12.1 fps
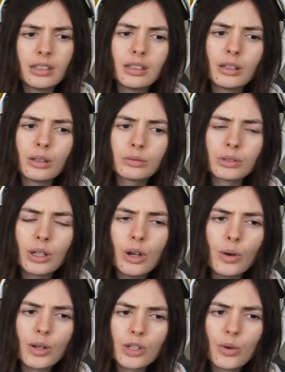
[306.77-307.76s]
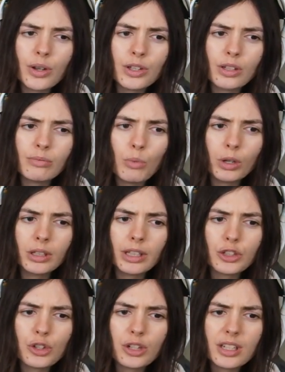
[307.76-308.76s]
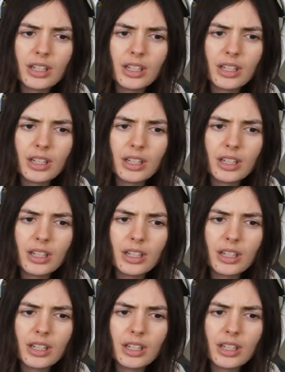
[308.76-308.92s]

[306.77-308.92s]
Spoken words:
Oh no, it's going to more electricity.